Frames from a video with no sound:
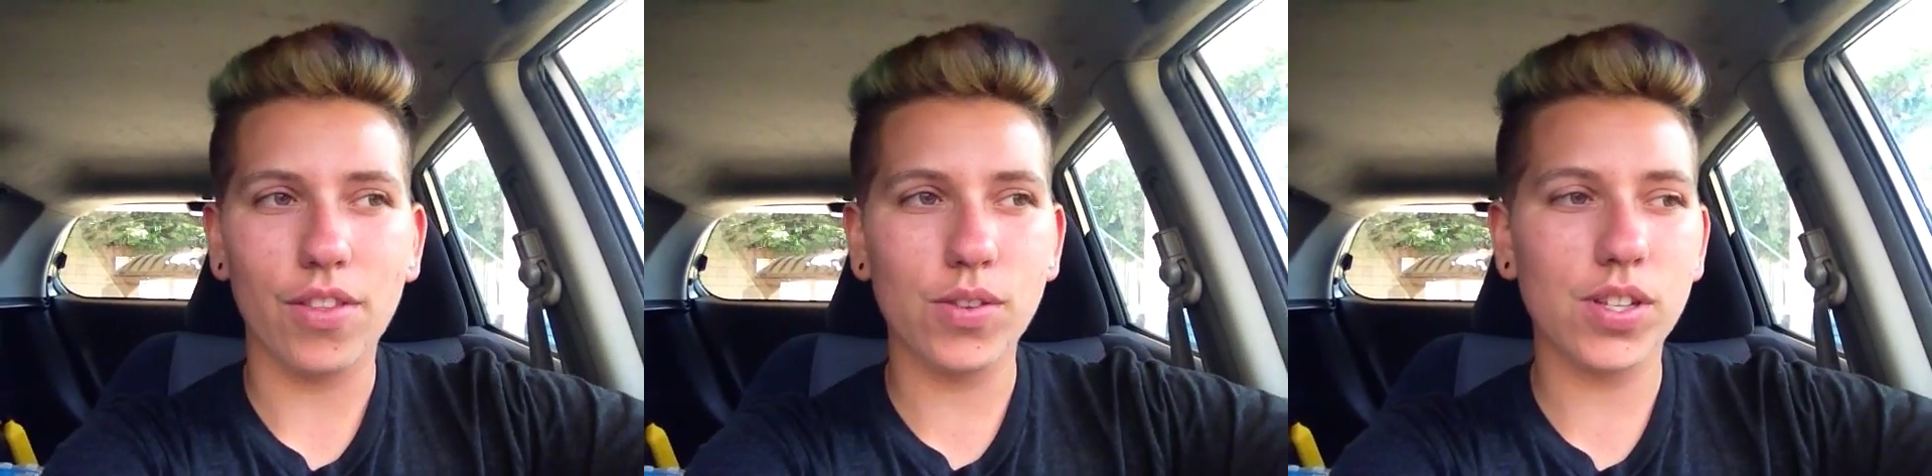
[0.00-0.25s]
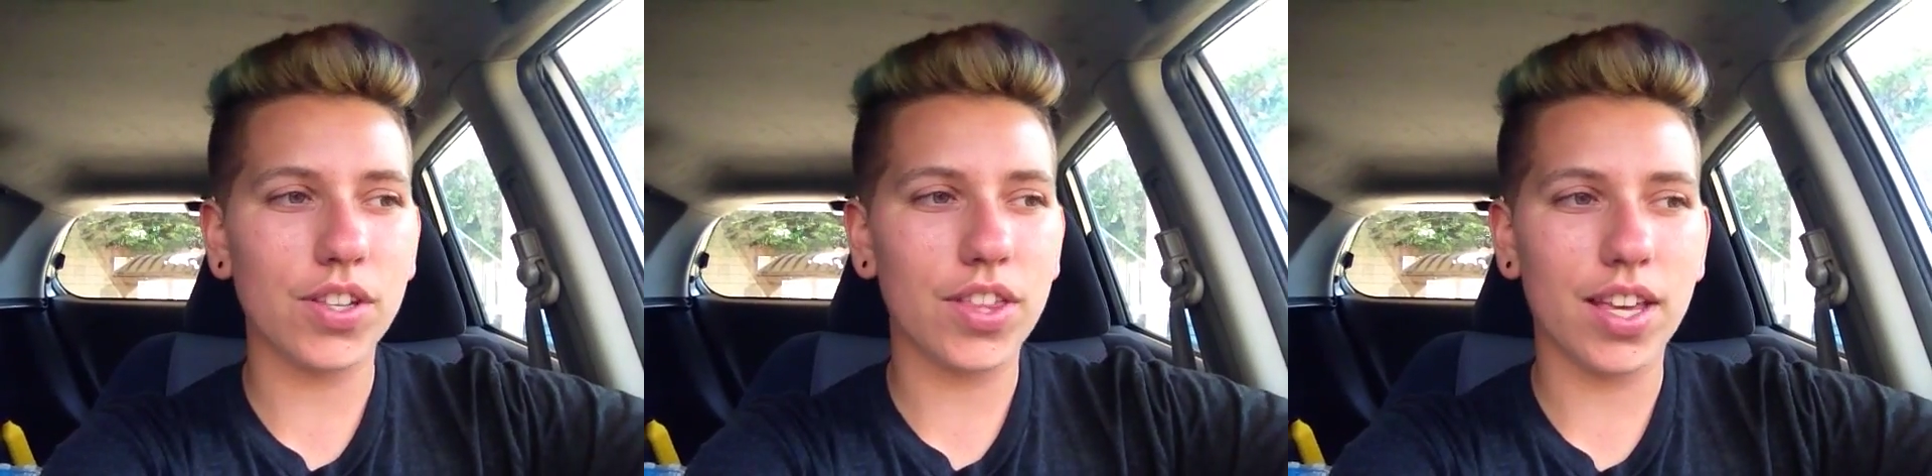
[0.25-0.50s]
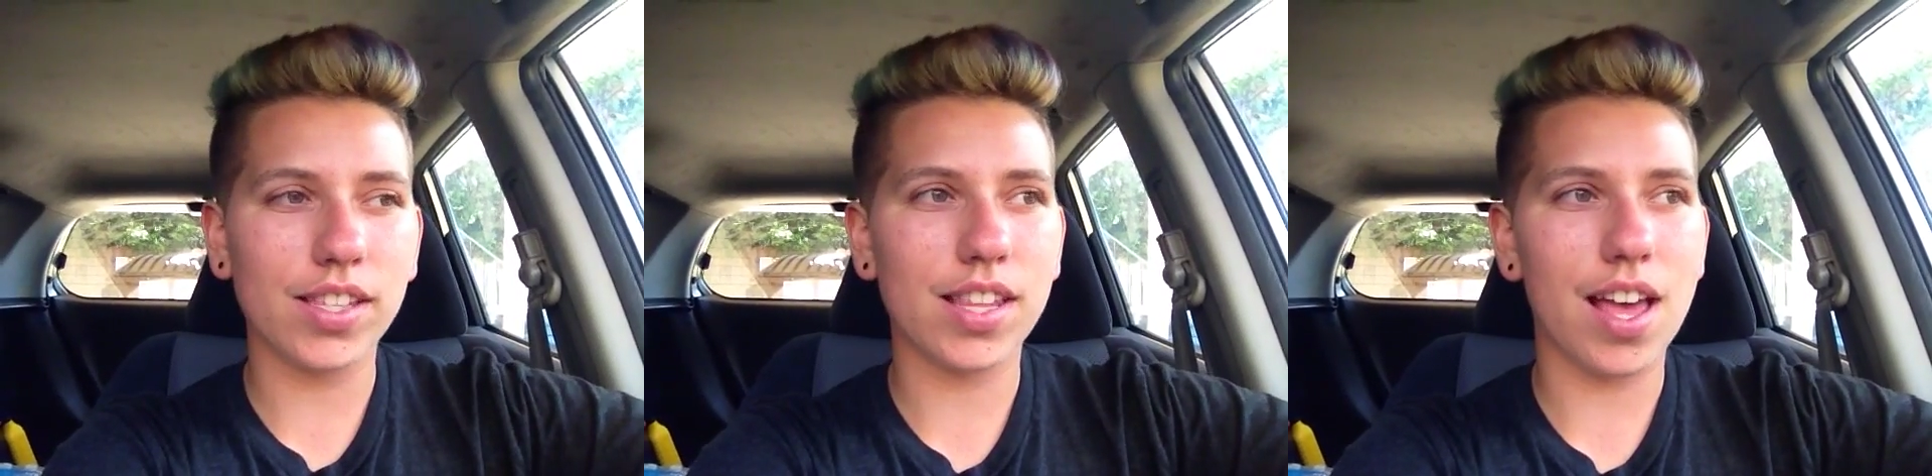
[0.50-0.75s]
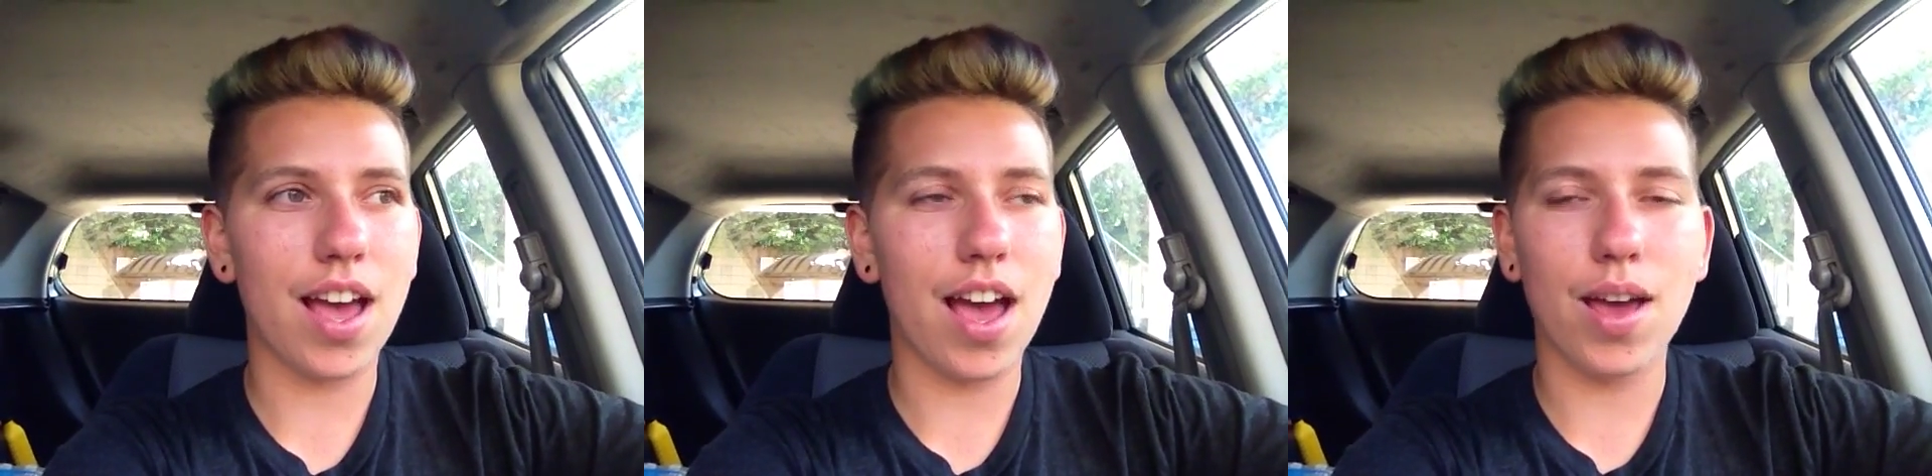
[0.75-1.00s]
those are things
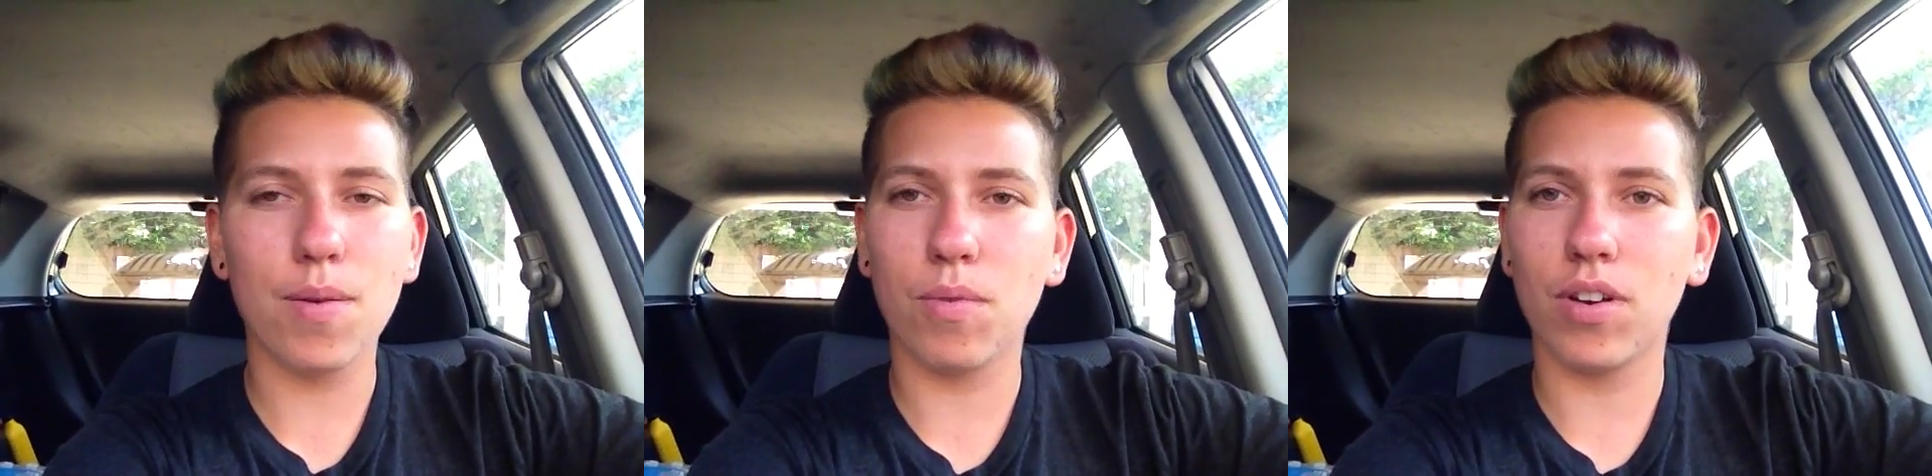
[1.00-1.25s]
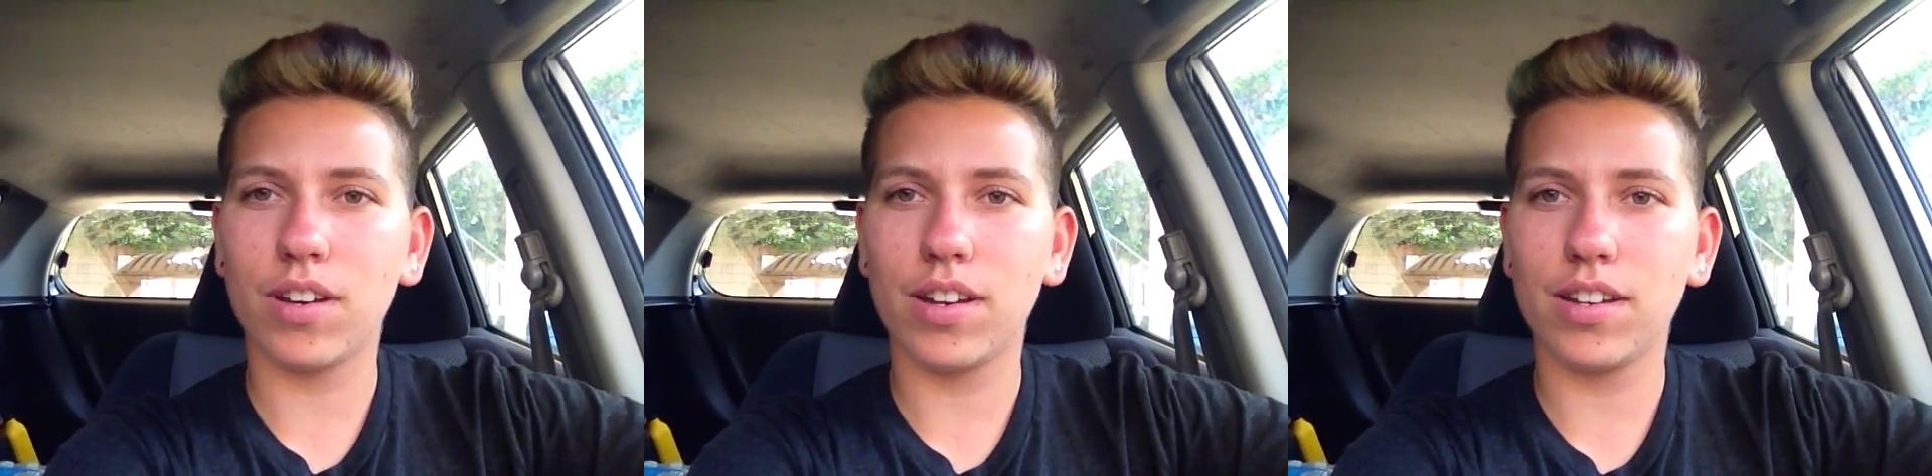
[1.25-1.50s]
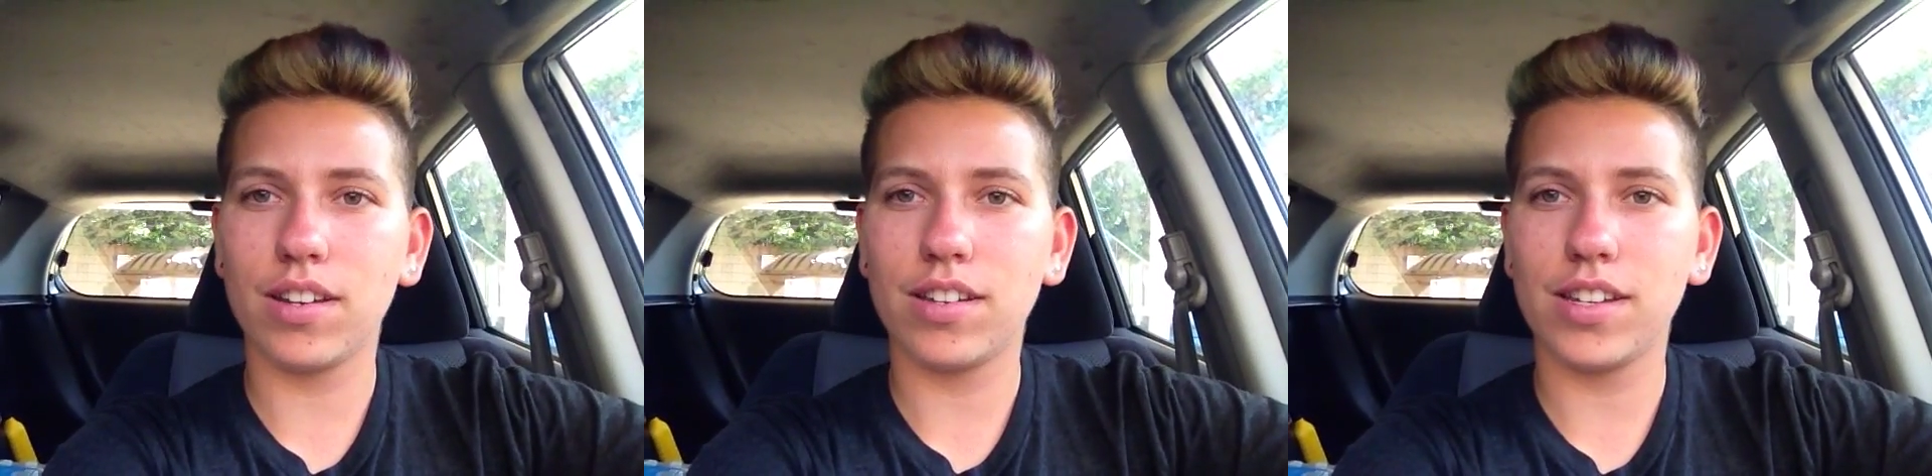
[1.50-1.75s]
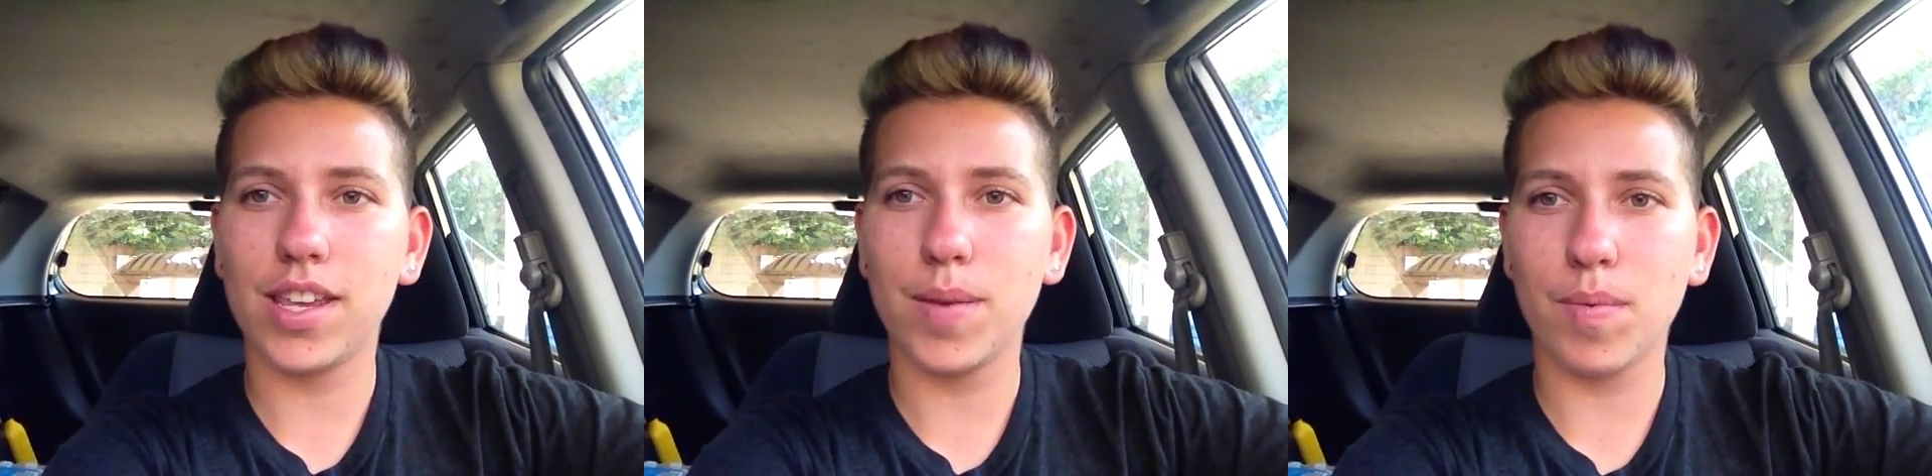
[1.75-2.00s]
that I wanted
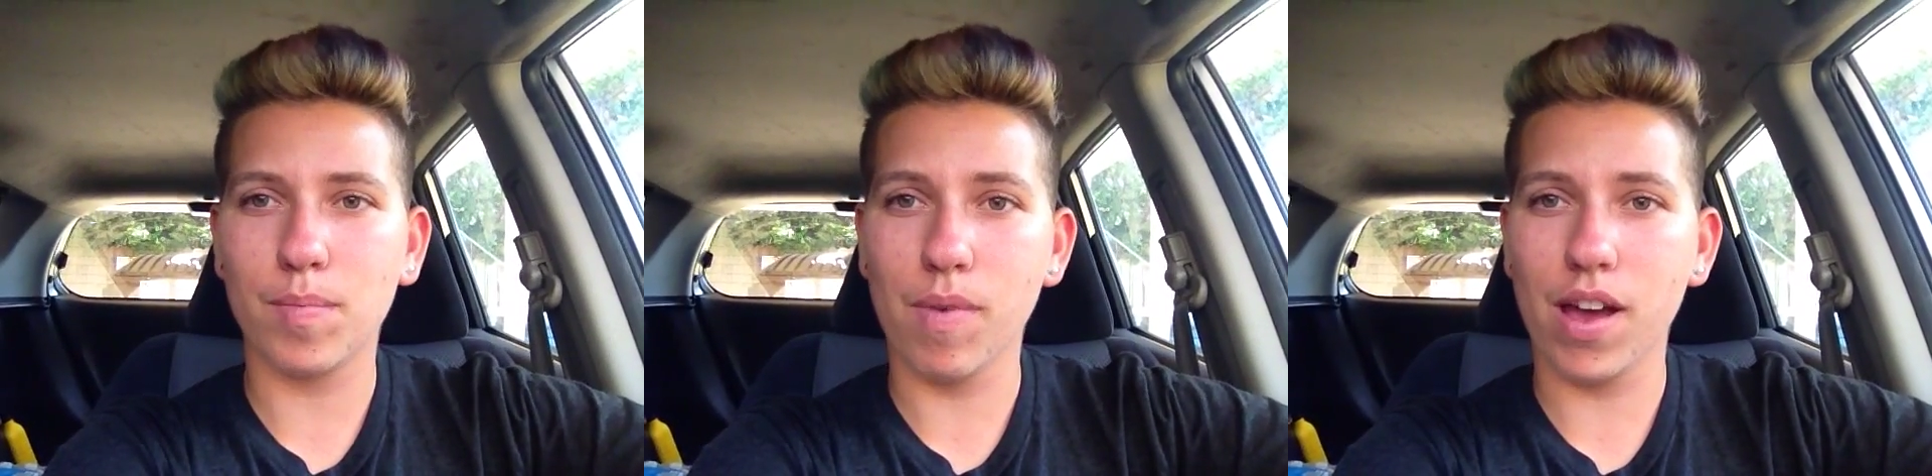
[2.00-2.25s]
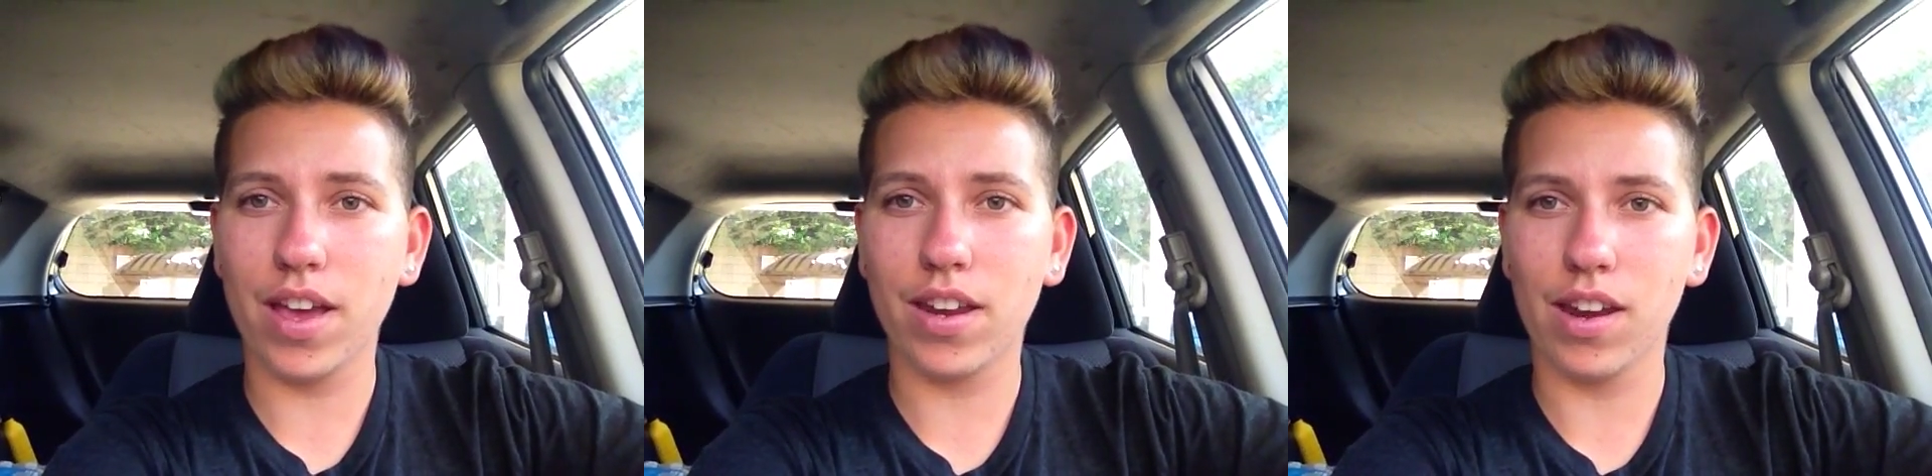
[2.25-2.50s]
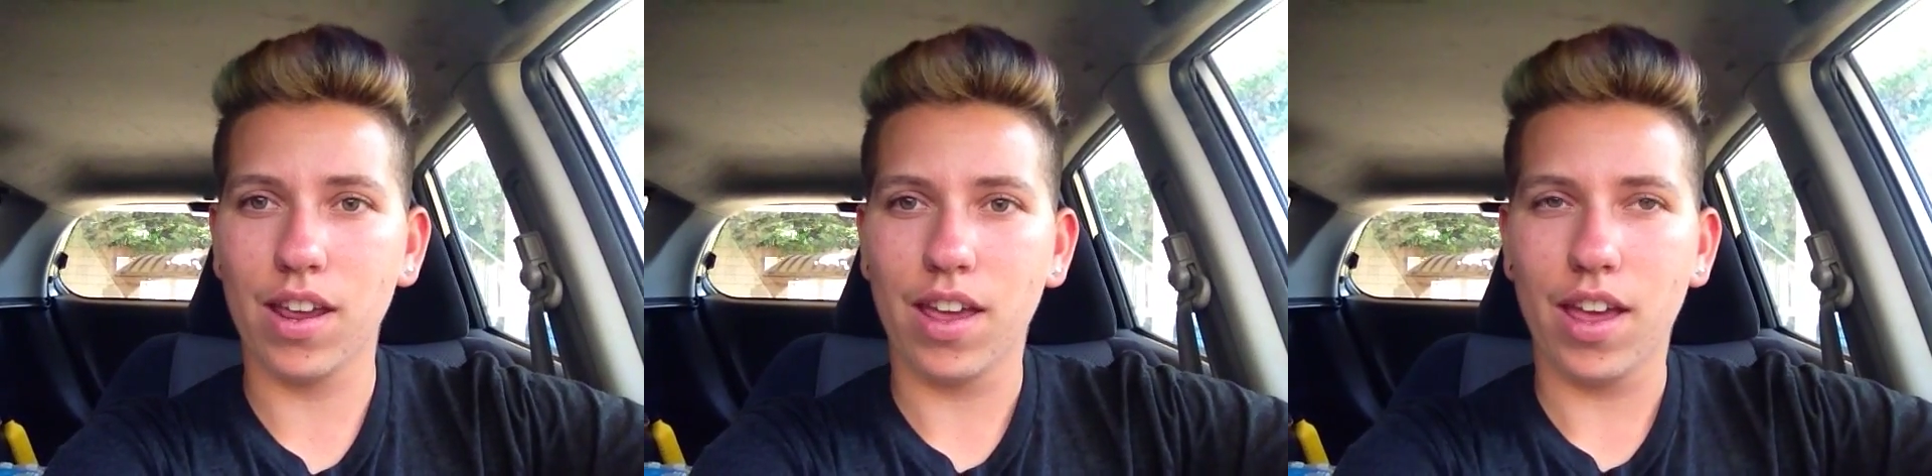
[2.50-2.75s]
to keep in mind.